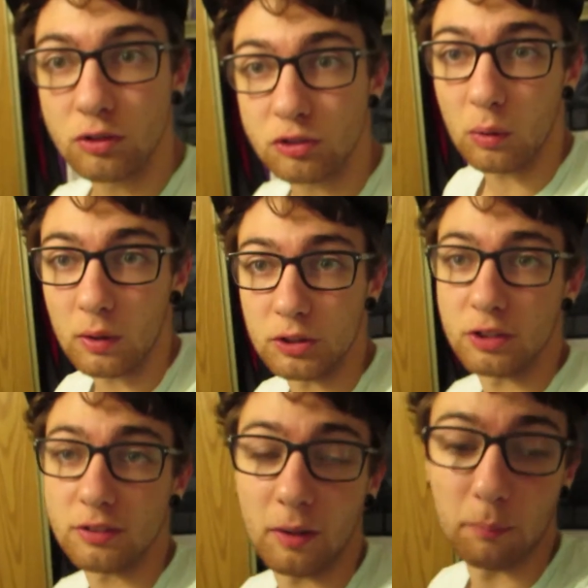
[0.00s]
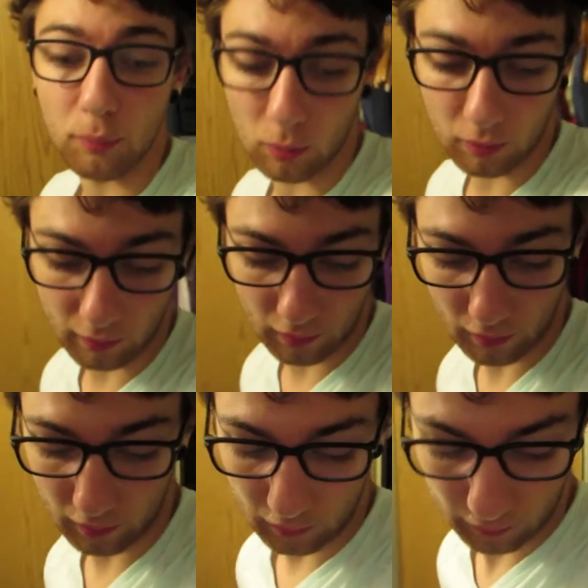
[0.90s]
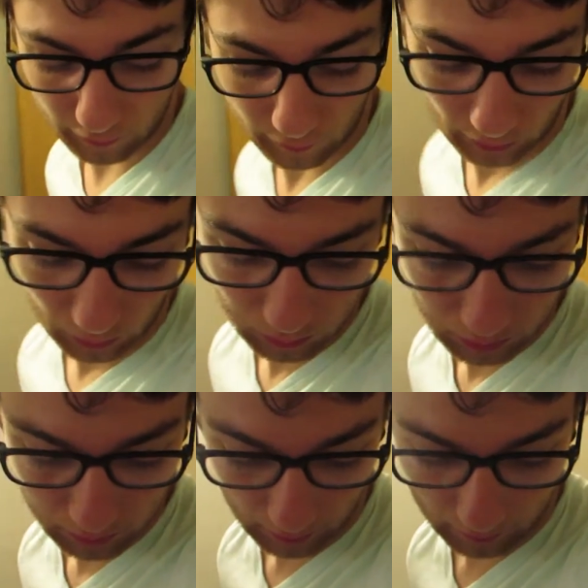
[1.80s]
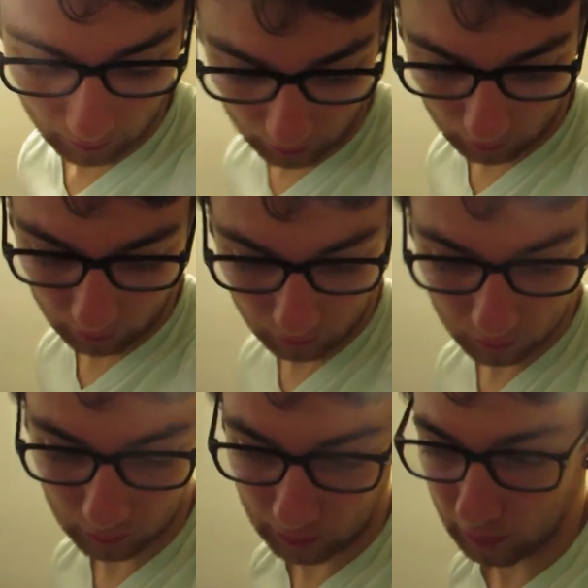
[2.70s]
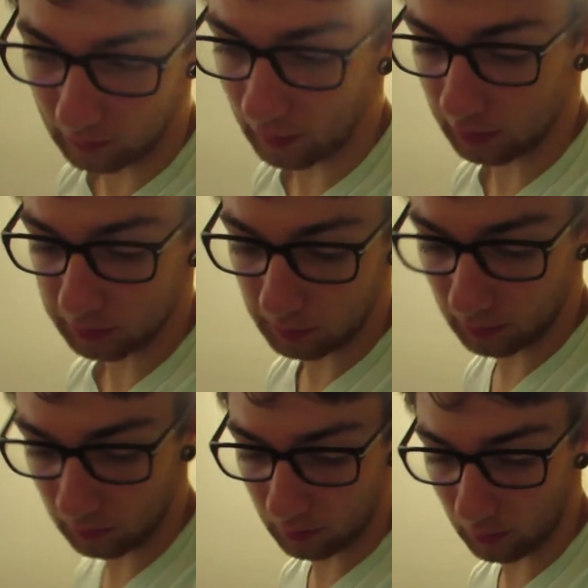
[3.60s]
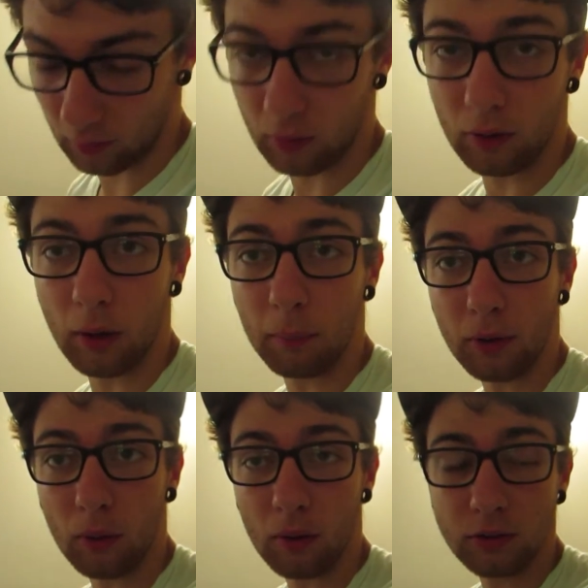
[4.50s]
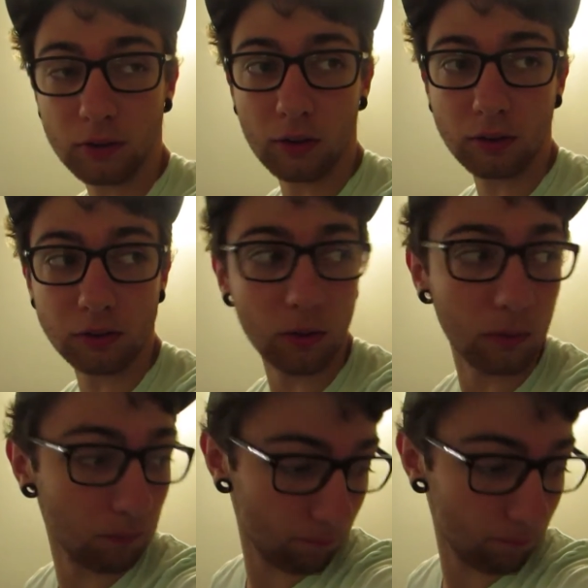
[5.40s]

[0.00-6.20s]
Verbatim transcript: So I just imported the, the videos and then Lindy texts me to hurry up and go downstairs, so.